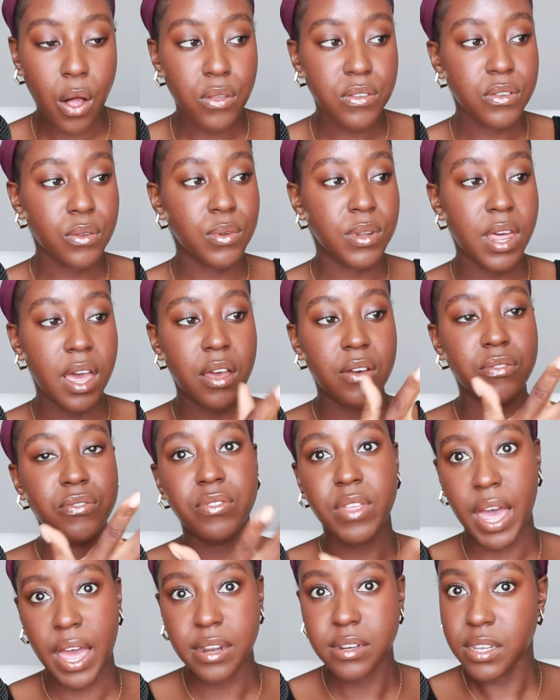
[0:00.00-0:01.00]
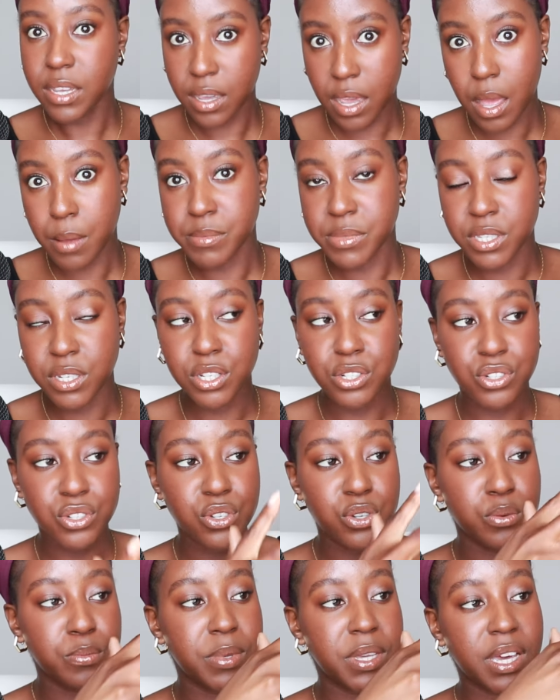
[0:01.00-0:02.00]
I also love that it comes in
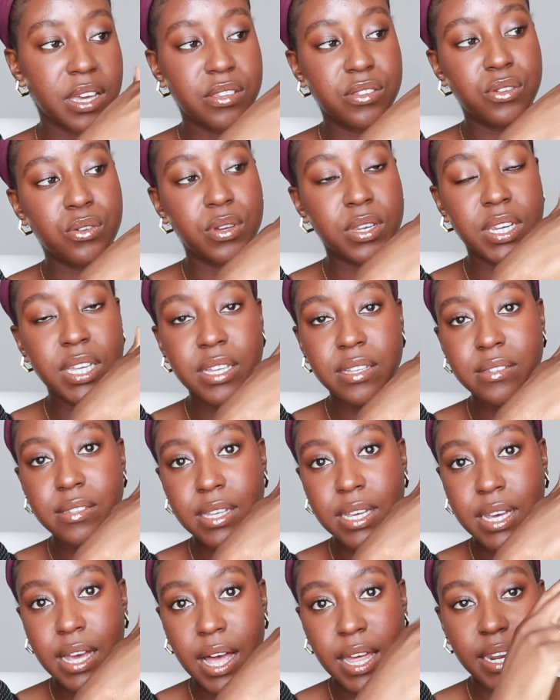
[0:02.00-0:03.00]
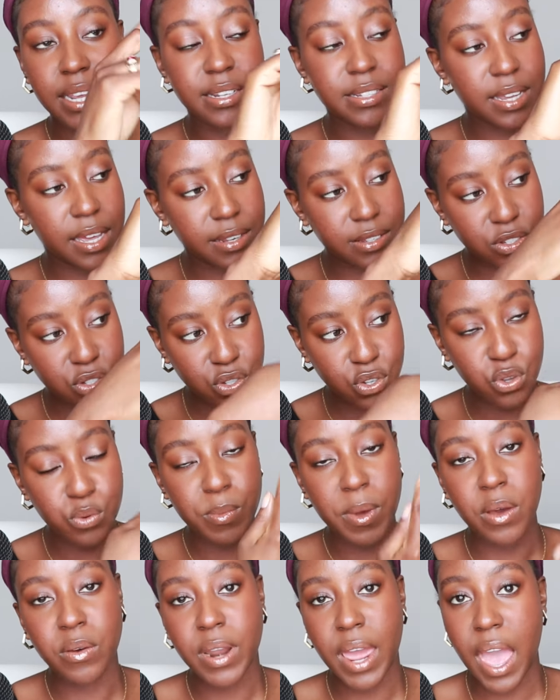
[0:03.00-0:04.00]
a tube because you can easily cut it and
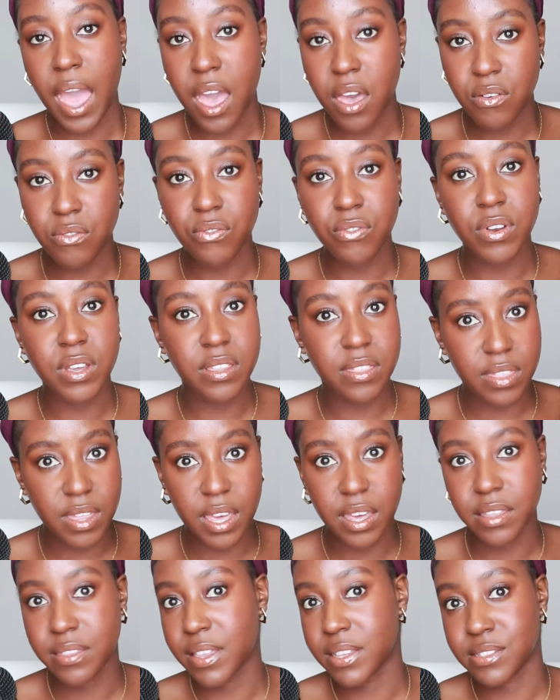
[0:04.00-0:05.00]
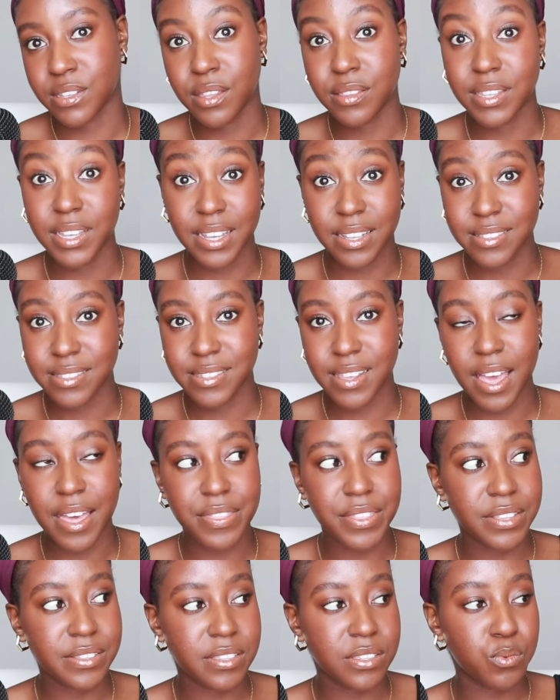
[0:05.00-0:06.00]
scoop out everything that's on the
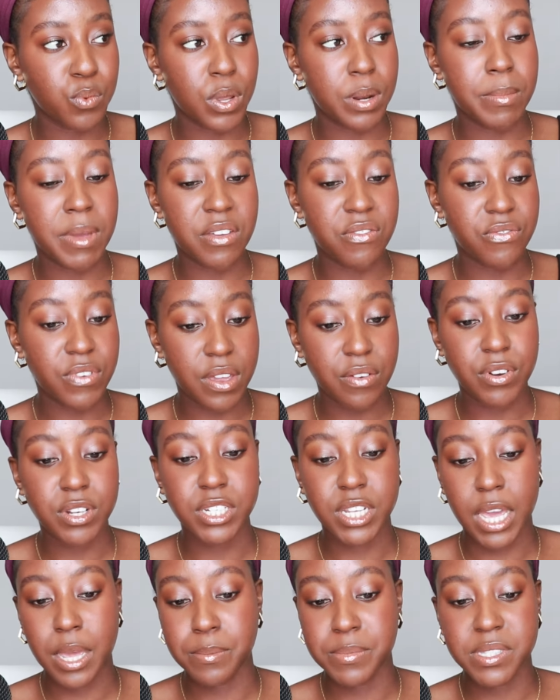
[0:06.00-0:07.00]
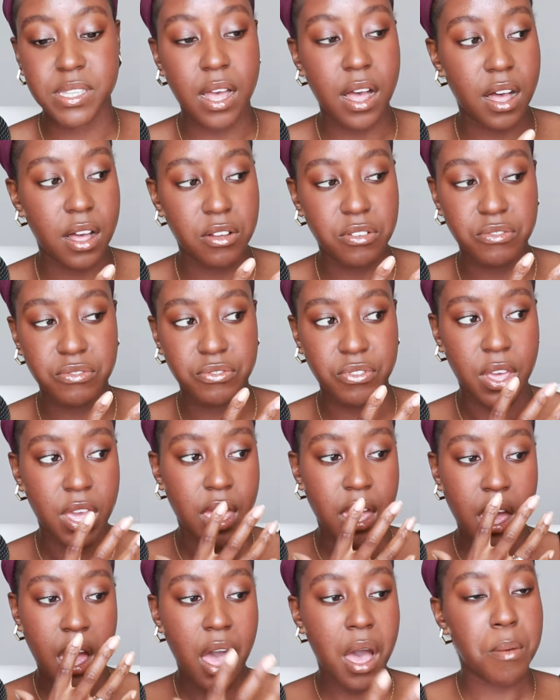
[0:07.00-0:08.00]
inside. This is one of my favorite types
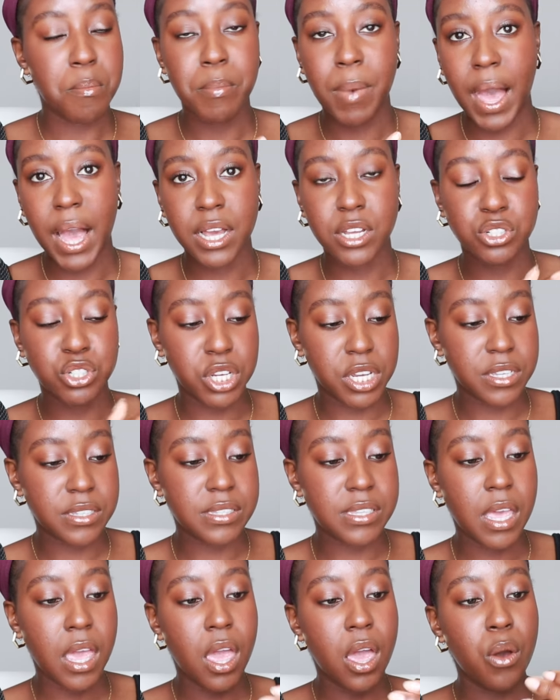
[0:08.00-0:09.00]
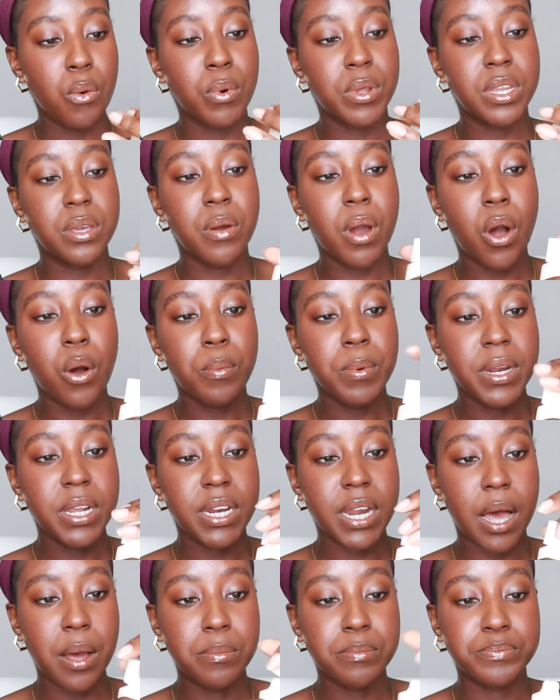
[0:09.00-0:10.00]
of packagings. When you
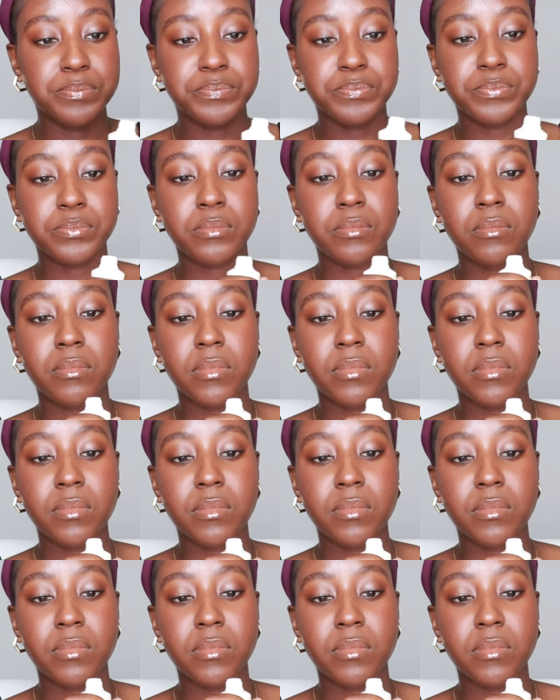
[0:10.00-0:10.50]
open it up,